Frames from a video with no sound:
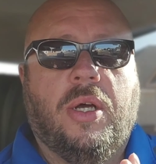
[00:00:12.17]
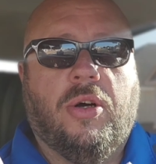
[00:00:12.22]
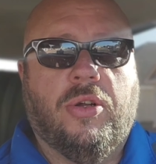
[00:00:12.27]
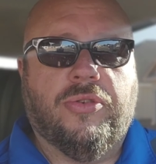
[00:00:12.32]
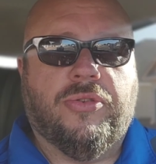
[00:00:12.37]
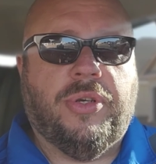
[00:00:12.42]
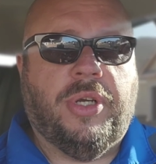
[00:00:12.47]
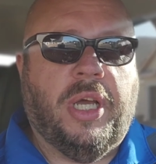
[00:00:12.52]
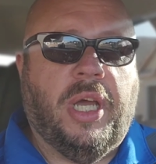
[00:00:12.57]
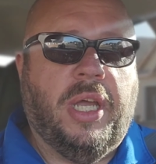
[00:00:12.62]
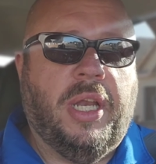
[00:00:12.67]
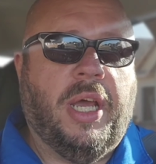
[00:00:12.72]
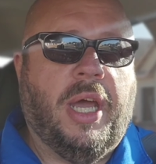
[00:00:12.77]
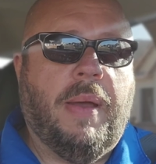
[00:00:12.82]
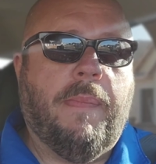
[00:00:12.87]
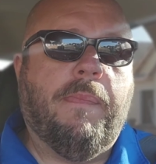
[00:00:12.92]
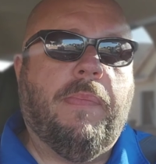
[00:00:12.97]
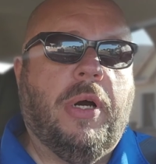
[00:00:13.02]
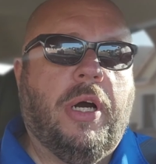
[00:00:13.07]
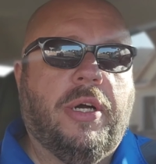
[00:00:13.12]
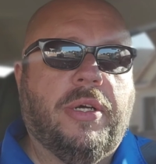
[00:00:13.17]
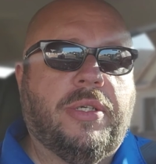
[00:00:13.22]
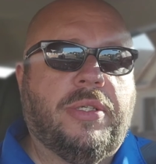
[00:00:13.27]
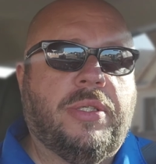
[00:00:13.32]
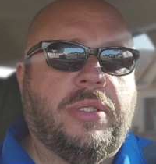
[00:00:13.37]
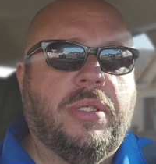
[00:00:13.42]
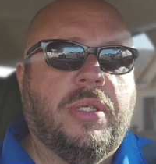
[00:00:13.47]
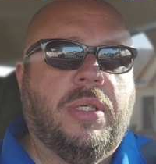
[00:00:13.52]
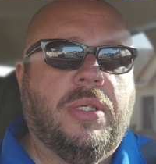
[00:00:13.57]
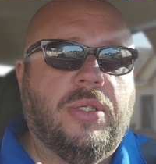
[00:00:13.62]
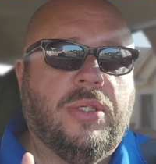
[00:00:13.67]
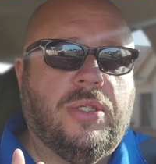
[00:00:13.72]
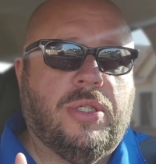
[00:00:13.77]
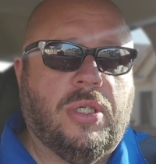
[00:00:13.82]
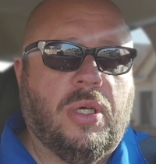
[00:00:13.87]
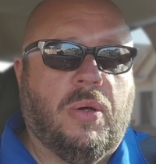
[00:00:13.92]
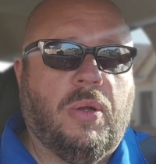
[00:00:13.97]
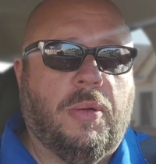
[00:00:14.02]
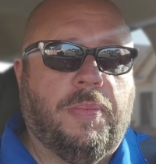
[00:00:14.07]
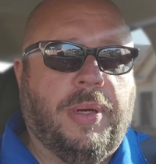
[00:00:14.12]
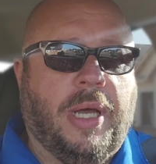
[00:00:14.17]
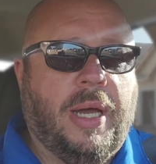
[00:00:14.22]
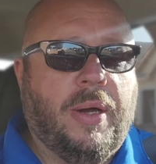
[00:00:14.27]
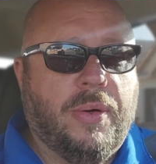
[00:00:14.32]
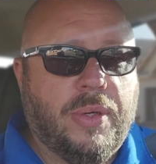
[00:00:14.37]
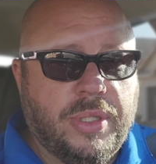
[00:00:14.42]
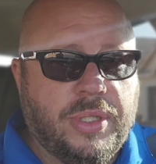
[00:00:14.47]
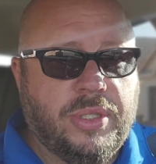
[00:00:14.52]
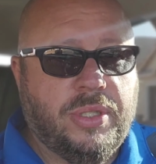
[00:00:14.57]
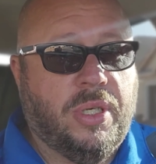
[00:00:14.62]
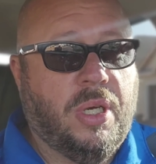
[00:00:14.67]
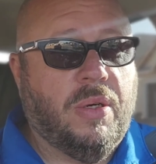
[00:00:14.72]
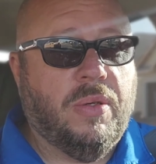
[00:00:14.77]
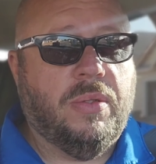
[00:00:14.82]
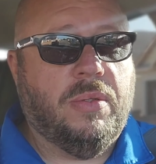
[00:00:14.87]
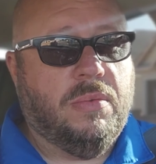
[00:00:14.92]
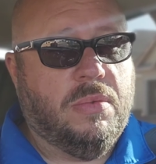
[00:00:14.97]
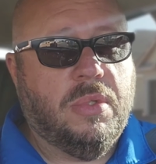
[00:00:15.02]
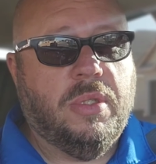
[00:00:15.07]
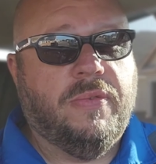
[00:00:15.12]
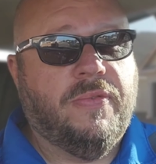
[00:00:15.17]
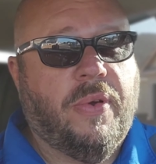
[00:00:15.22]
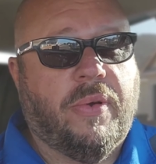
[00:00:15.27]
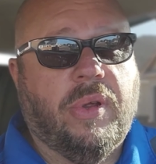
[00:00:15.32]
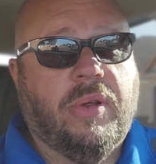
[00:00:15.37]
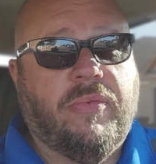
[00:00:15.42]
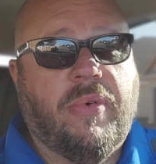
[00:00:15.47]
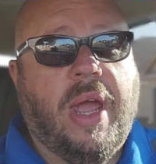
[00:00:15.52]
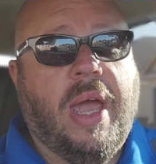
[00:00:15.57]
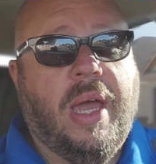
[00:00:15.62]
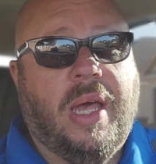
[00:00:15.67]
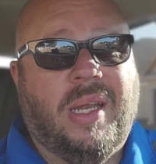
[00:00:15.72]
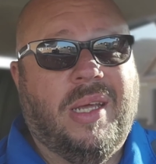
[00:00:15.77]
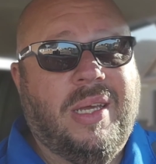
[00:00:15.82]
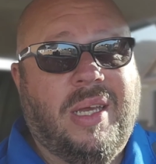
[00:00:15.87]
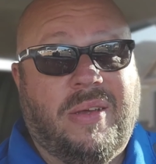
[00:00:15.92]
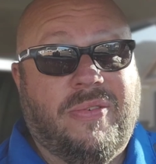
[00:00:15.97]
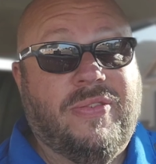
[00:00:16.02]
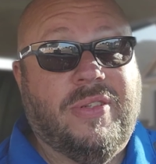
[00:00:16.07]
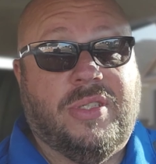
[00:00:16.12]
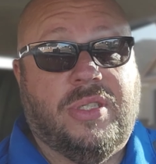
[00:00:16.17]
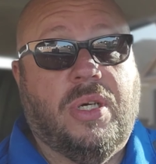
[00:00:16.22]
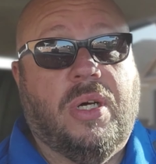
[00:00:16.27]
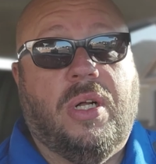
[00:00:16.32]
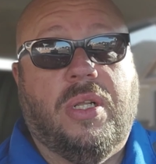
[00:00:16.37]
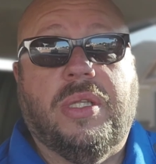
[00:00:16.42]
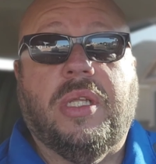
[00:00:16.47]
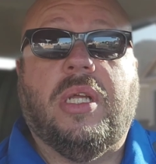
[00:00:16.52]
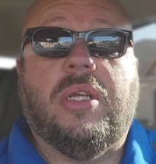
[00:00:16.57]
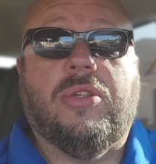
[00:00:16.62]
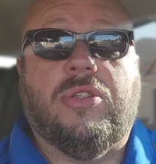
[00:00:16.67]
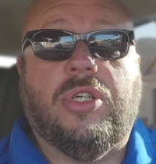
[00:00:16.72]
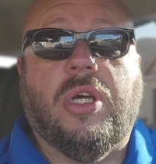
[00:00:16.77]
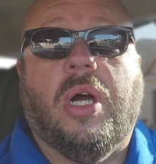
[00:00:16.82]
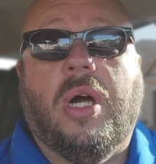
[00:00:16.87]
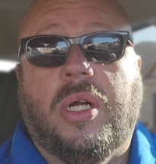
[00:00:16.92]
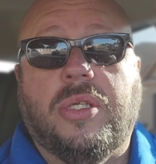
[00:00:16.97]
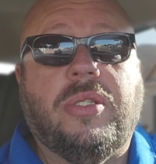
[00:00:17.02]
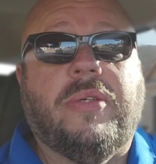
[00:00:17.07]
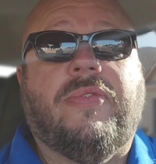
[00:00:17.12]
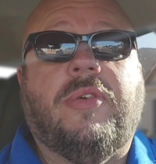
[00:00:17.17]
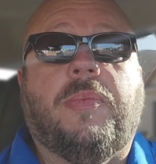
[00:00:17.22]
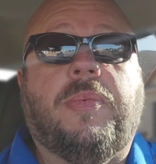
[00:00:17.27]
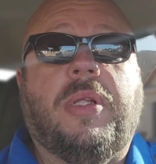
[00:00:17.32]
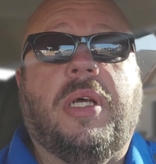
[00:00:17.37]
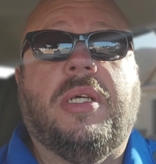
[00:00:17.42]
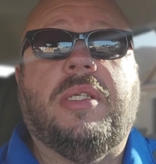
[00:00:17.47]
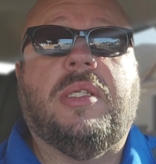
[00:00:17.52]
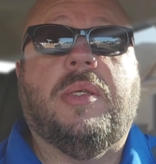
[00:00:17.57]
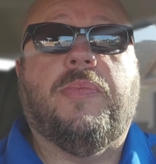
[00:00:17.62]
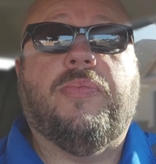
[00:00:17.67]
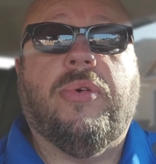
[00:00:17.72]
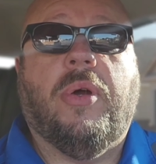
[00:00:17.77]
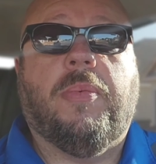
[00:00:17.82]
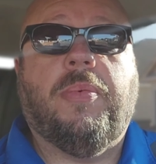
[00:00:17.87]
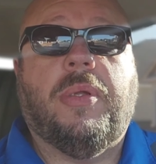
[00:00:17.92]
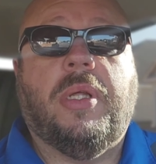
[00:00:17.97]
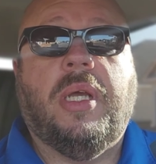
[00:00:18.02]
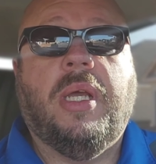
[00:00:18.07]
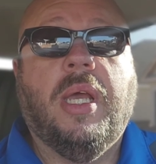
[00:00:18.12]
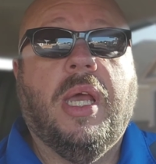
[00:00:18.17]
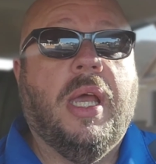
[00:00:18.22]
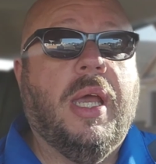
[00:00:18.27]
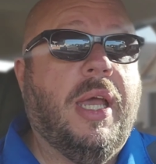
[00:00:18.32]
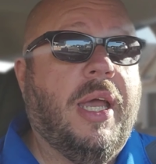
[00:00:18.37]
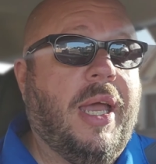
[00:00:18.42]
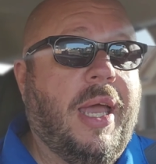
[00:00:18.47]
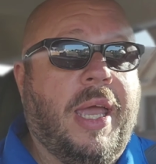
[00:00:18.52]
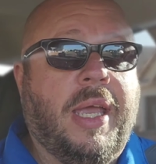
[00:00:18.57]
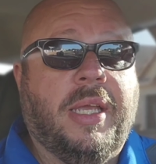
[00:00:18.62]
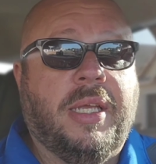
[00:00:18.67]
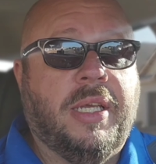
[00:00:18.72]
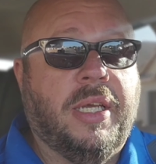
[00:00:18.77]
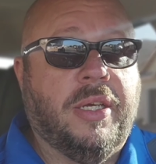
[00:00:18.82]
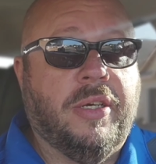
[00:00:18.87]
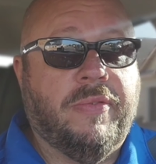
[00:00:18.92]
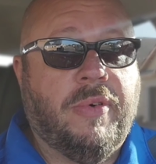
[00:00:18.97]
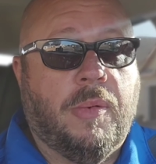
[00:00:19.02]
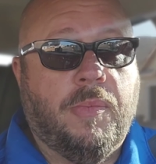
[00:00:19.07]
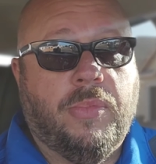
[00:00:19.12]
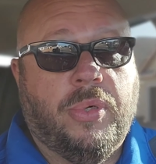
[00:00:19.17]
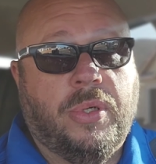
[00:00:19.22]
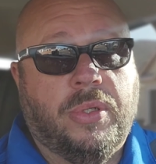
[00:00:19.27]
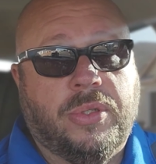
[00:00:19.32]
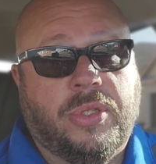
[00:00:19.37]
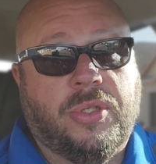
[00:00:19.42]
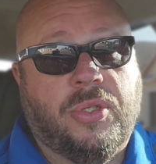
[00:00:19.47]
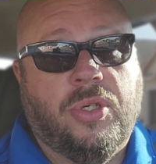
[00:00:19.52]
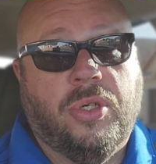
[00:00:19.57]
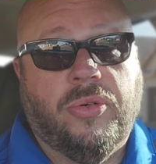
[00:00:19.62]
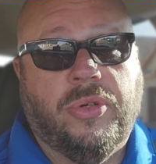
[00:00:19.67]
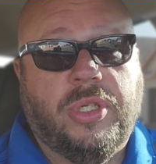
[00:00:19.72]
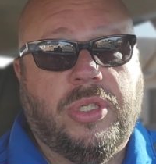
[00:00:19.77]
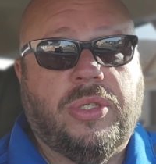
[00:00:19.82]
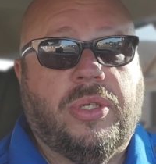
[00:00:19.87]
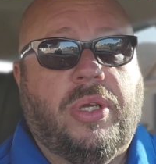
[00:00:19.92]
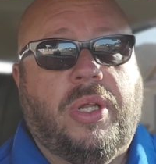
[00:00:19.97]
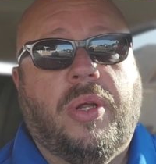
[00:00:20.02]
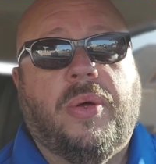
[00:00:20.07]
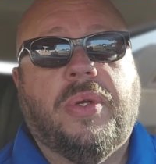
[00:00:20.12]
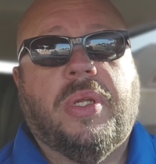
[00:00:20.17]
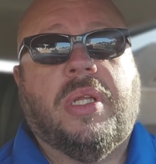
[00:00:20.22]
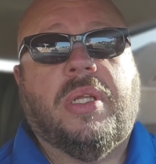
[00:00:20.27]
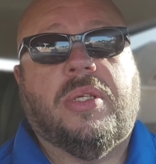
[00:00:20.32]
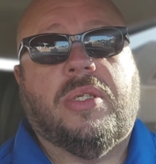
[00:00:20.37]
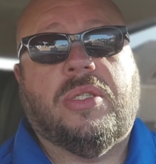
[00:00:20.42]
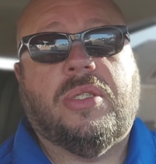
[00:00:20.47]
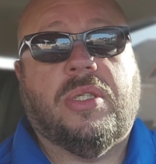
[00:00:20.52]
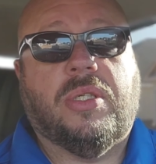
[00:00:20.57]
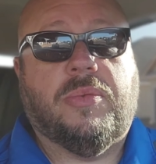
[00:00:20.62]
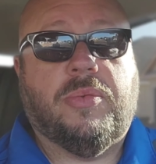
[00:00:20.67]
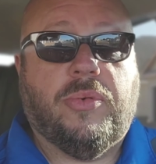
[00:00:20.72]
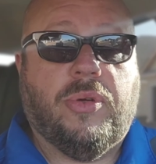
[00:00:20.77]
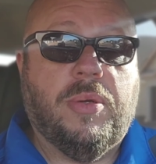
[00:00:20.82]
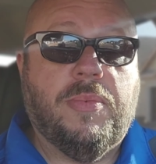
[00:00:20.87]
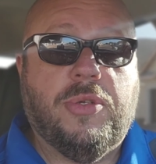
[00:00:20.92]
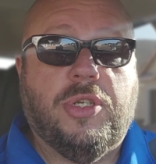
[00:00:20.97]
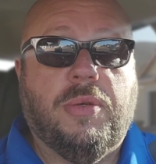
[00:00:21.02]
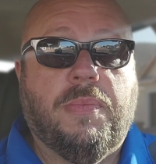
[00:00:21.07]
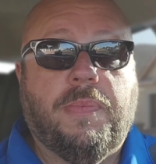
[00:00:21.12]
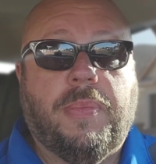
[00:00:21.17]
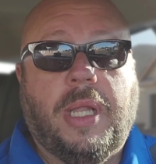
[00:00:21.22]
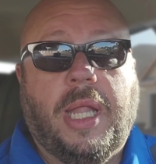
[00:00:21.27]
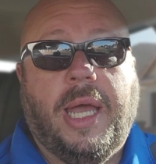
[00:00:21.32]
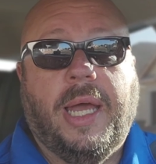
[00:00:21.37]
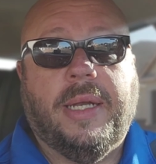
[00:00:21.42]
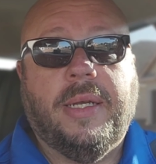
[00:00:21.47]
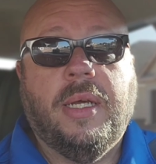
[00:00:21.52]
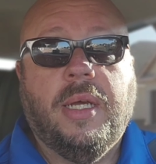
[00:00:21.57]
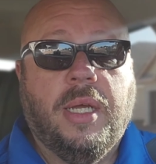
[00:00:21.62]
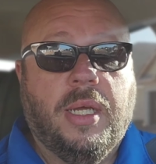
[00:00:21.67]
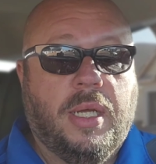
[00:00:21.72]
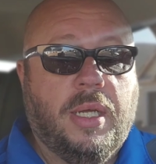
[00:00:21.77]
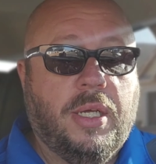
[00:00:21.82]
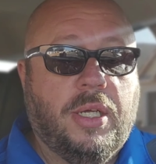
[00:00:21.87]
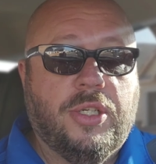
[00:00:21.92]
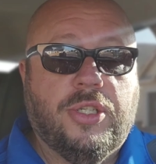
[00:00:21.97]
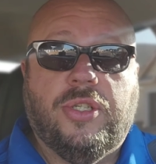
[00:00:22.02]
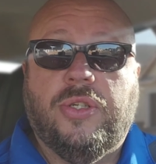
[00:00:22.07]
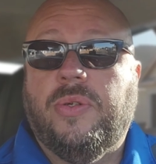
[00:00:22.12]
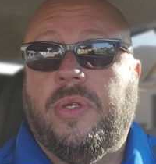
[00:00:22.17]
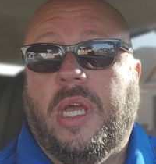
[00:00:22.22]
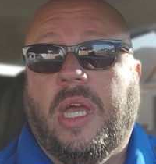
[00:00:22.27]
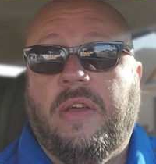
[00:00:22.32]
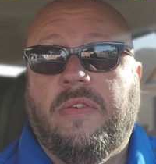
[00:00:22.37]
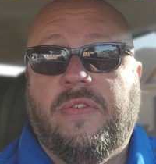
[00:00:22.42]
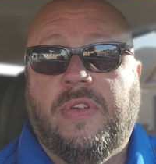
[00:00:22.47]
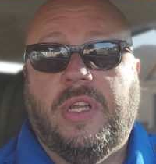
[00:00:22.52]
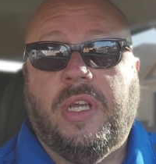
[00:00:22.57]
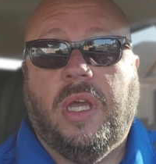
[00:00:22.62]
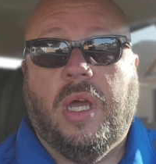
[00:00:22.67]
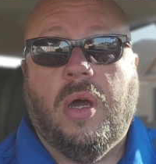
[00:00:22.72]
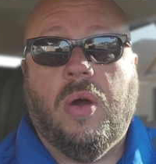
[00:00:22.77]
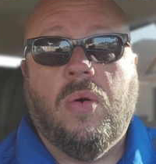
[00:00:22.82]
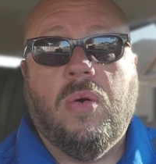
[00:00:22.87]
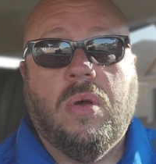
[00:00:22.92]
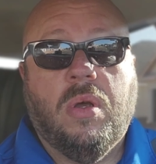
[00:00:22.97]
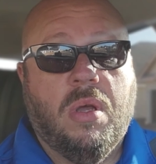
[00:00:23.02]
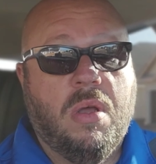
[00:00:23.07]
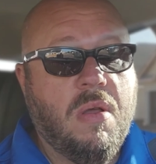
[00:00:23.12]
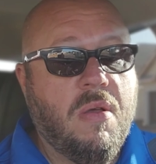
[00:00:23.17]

199 bucks, solar powered, so you very rarely, if at all, need a charge if you place it properly. 8 gig of onboard storage, so you don't need a subscription plan. 2K video,